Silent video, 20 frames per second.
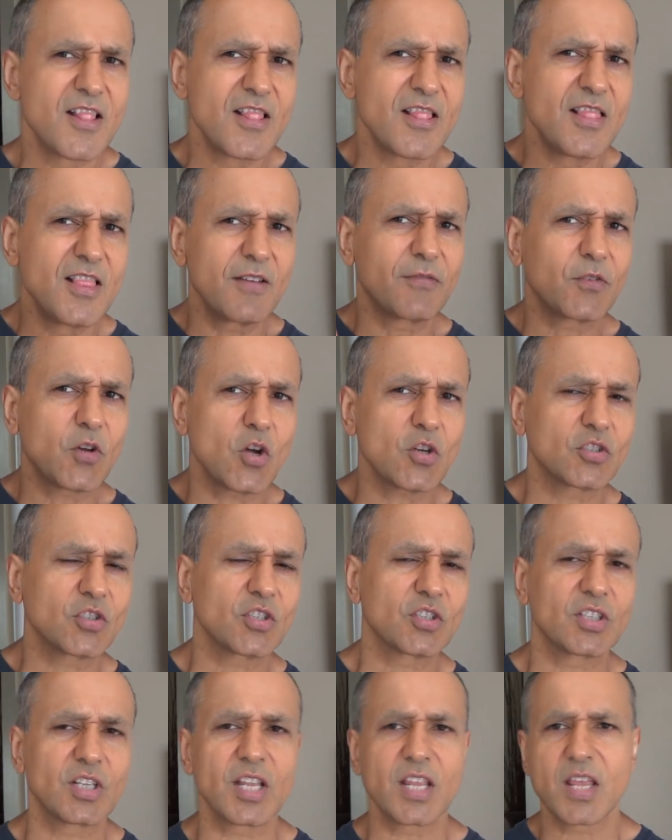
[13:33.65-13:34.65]
Live
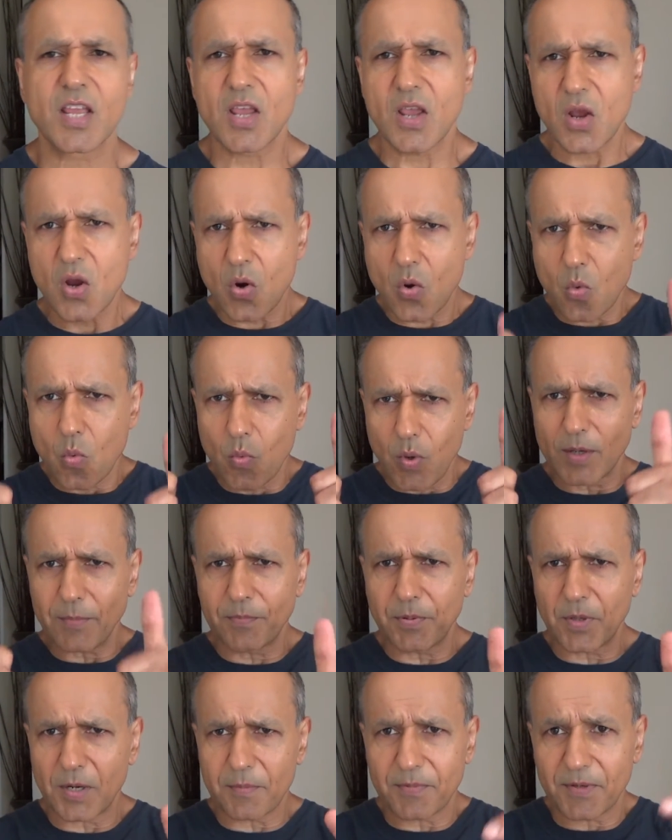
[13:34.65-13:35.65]
consciously, with
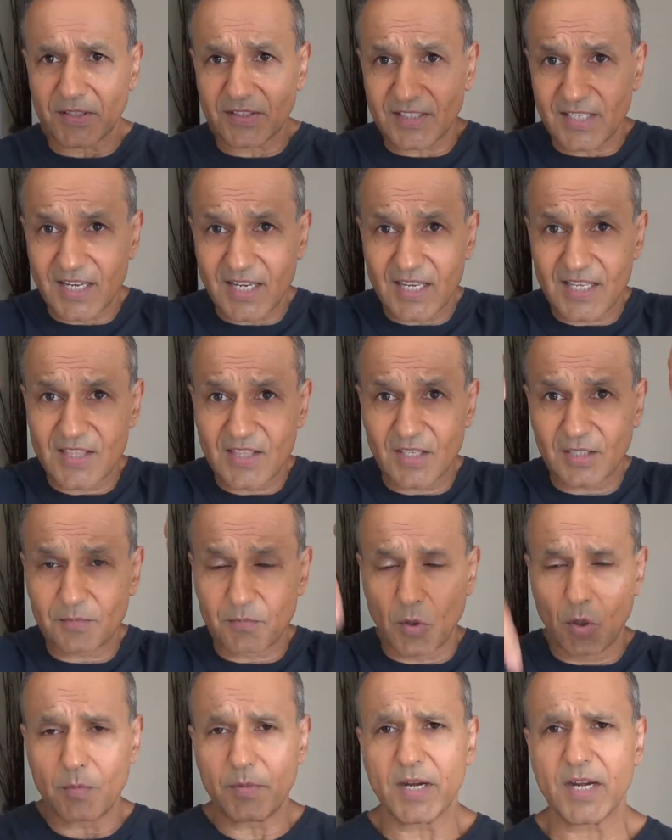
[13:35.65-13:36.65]
purpose, in this
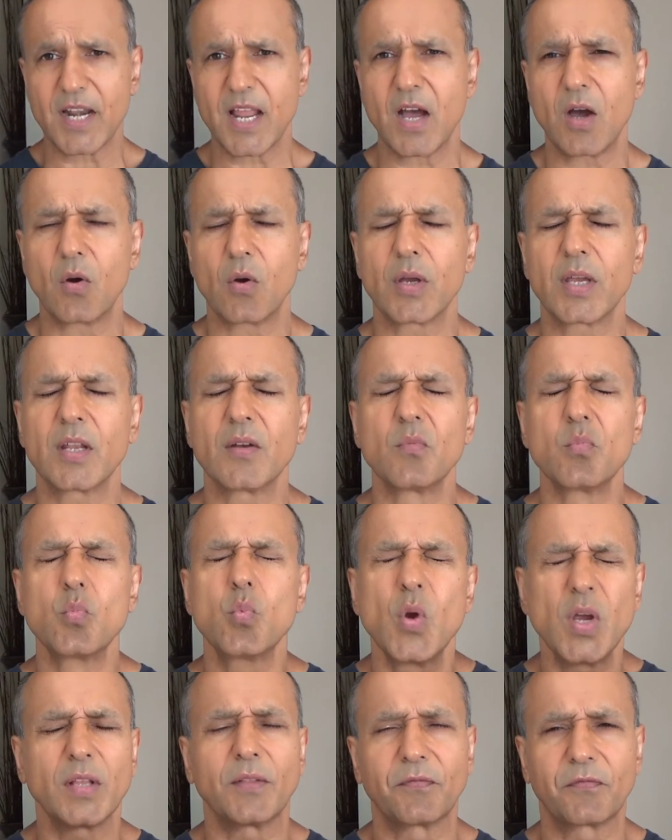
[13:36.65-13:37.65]
moment now, and
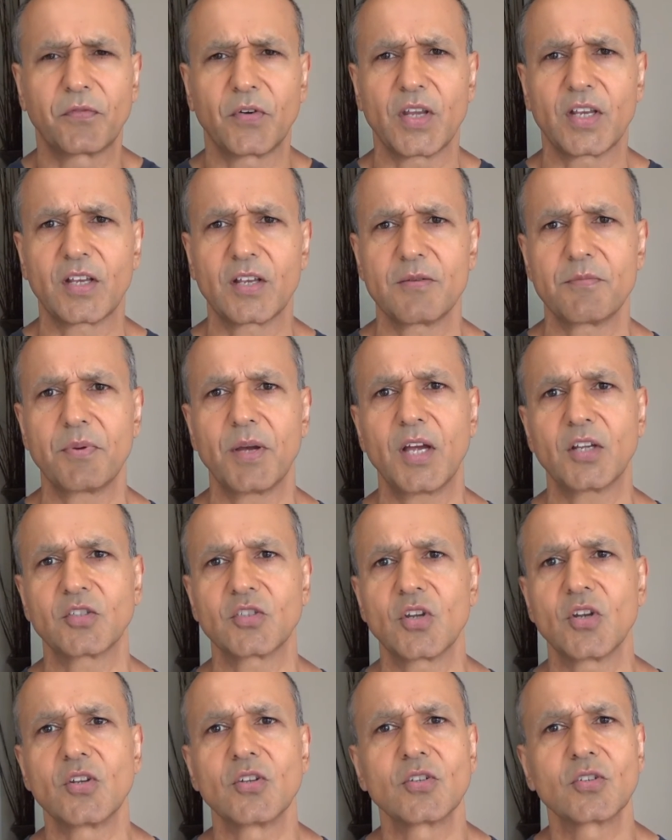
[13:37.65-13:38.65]
with freaking
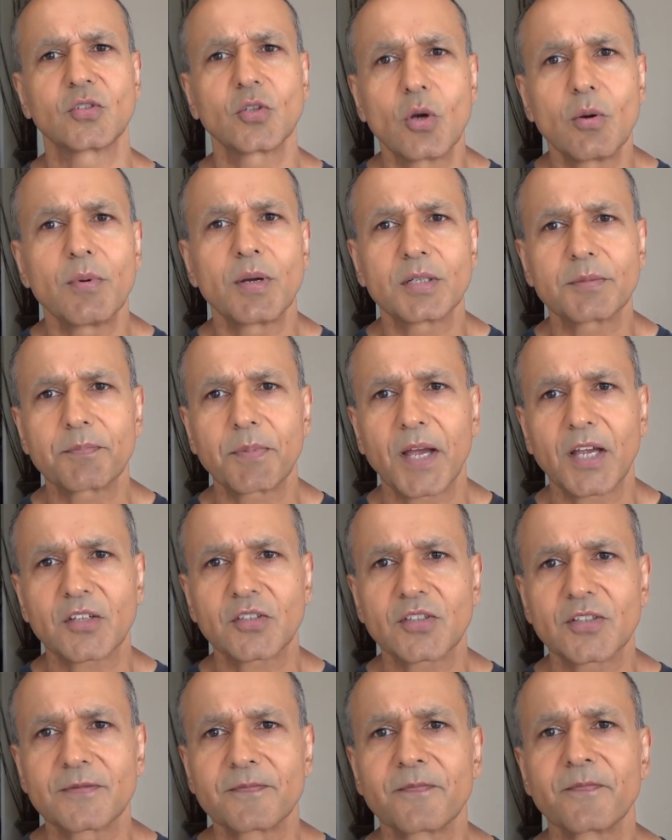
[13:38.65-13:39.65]
passion. So much
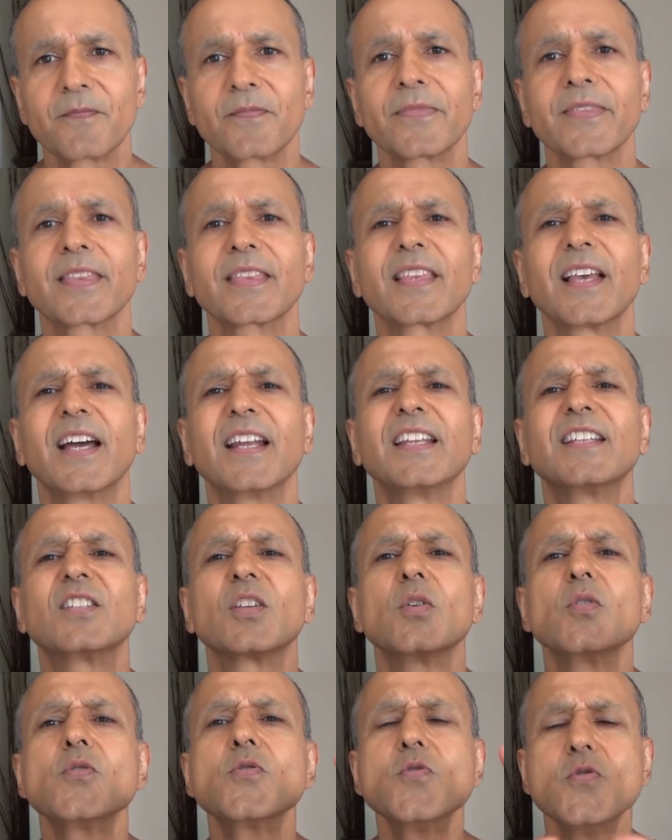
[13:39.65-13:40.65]
passion that it's
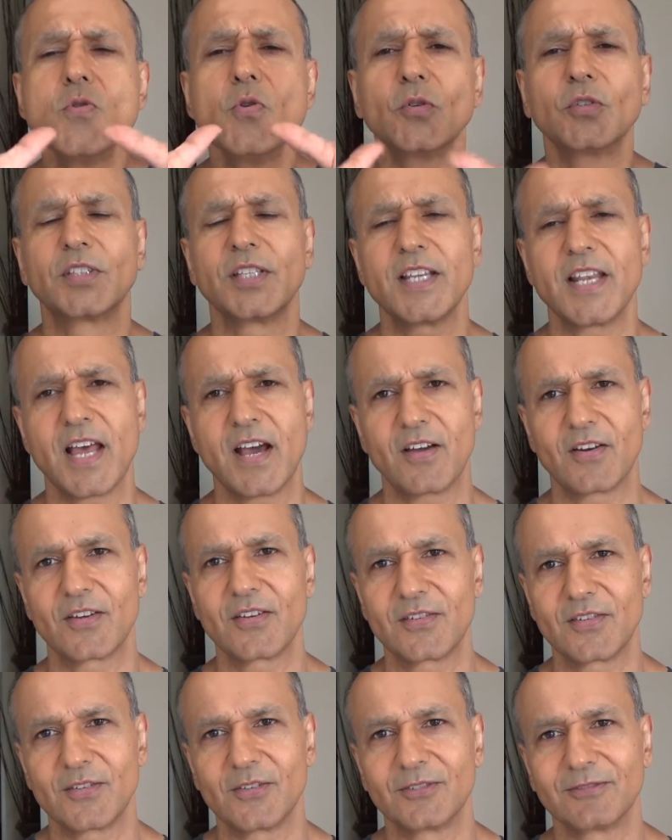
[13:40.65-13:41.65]
oozing out
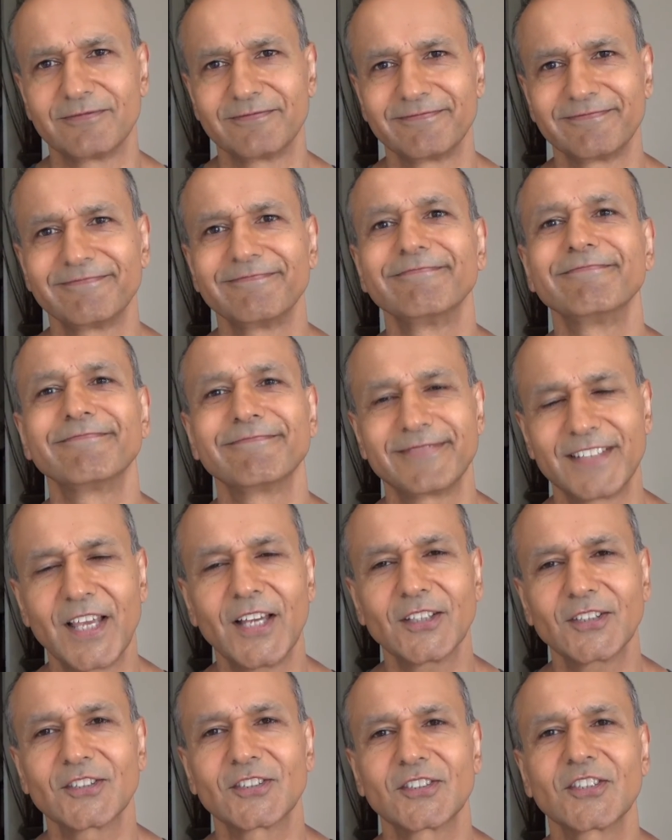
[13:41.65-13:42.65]
of you.
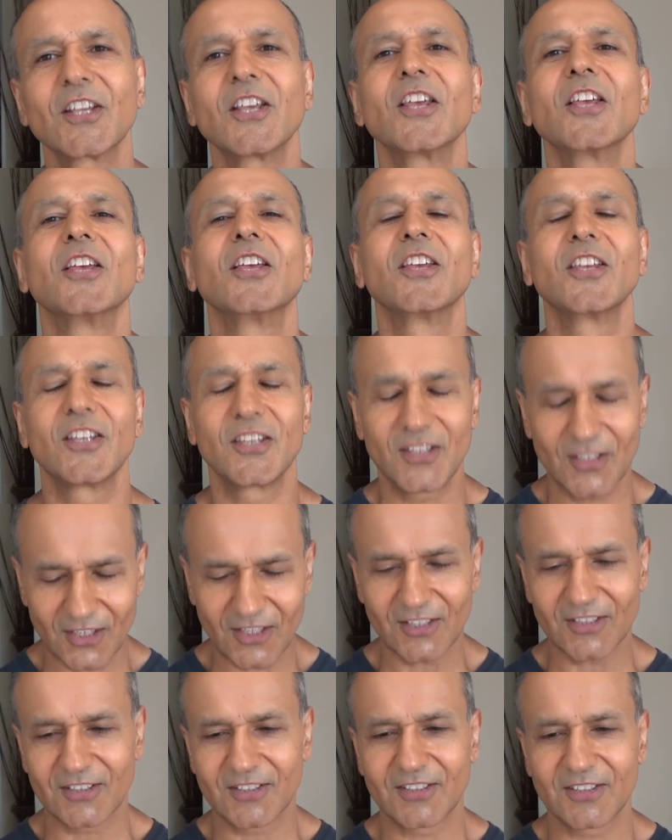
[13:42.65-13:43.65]
Yes?
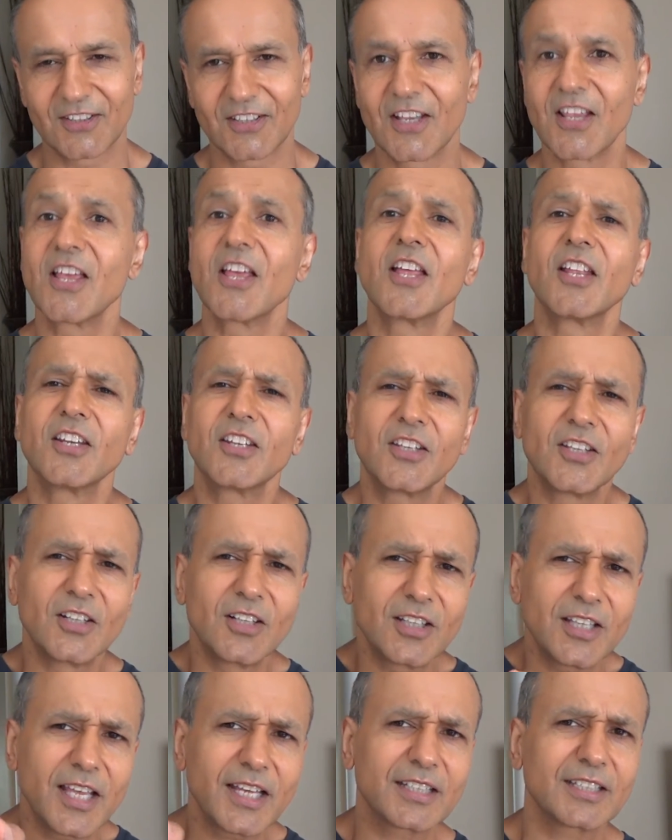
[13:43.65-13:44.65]
Yes.
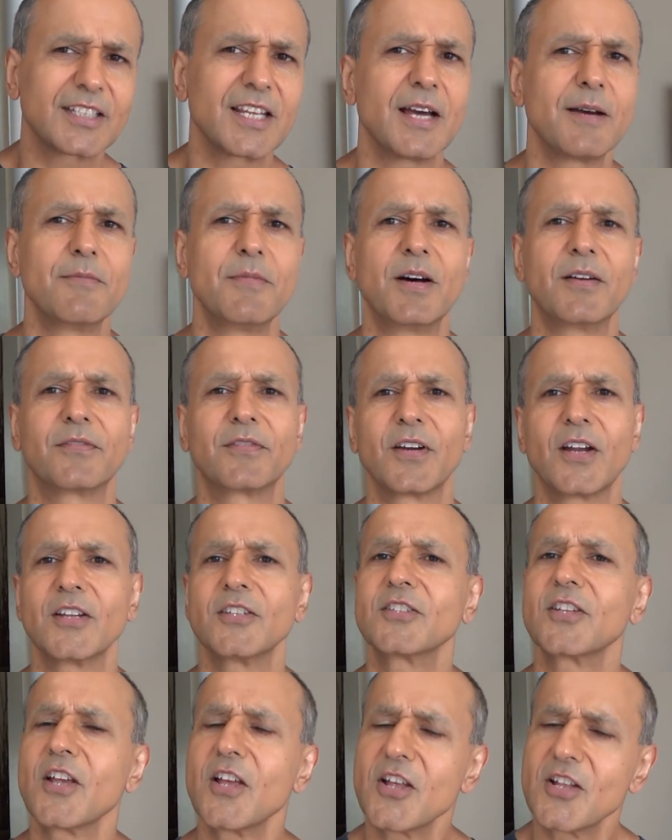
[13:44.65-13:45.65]
Till next time, my
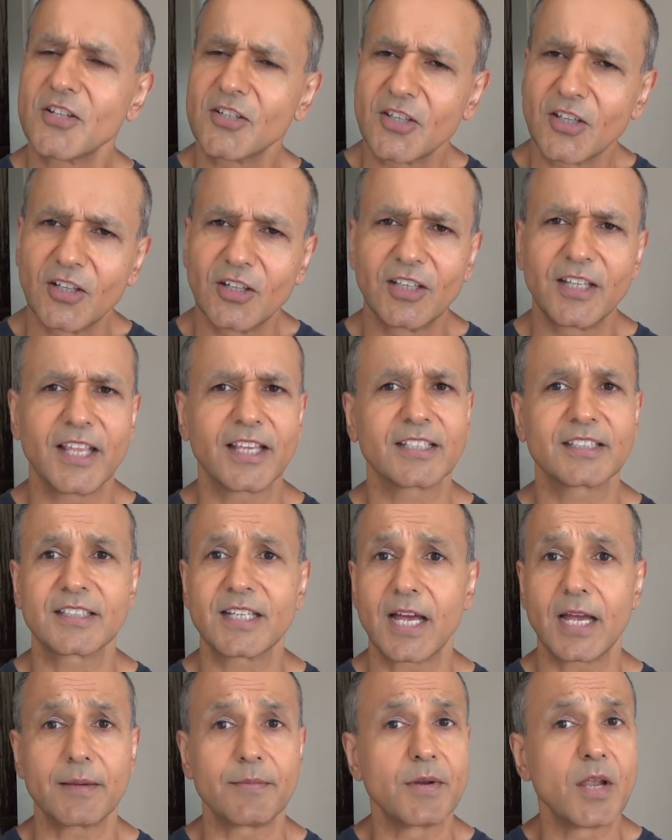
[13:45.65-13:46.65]
friends. Till next
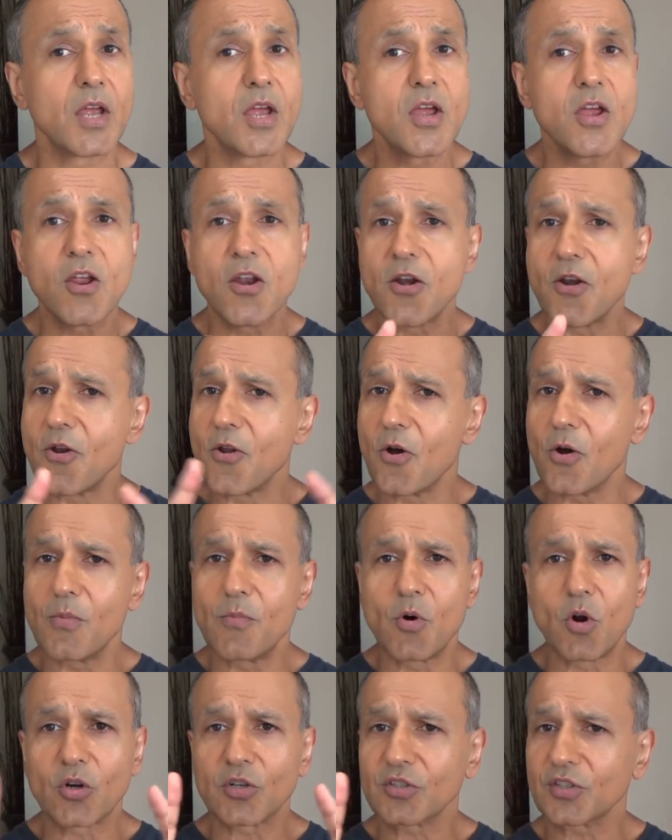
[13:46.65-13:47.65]
time. No
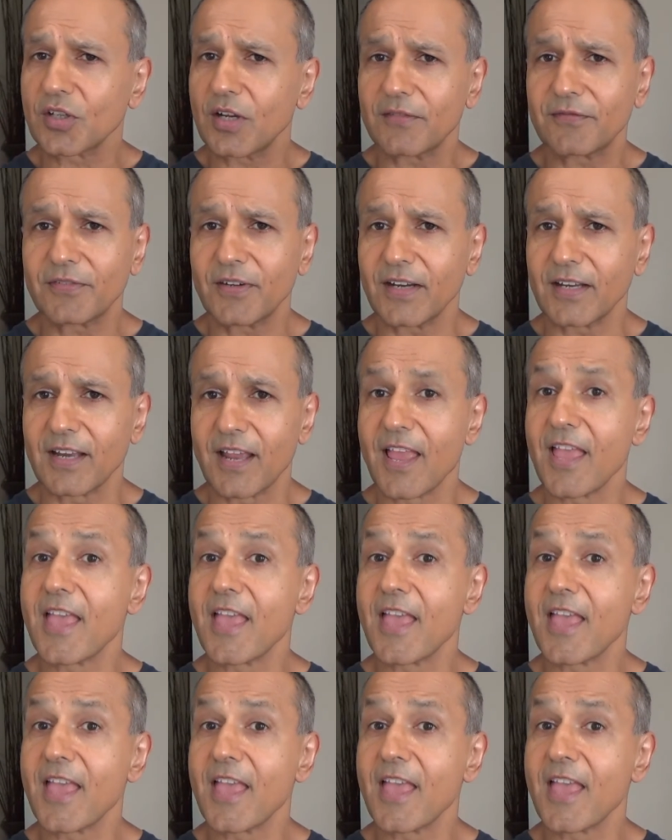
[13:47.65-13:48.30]
more suffering.